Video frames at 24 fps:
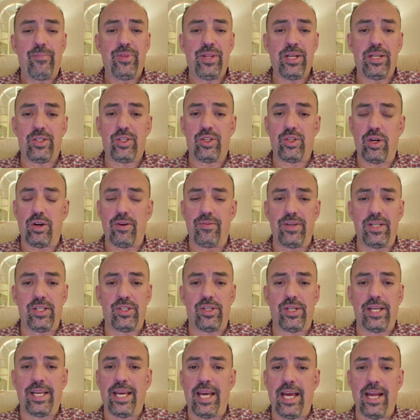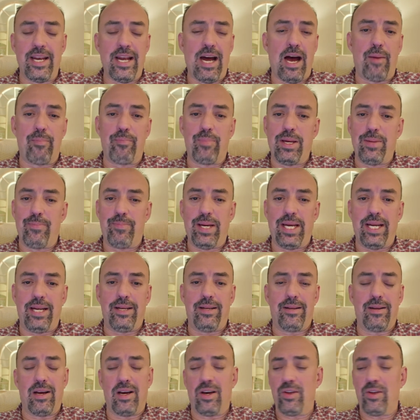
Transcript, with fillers: this service cannot be beat.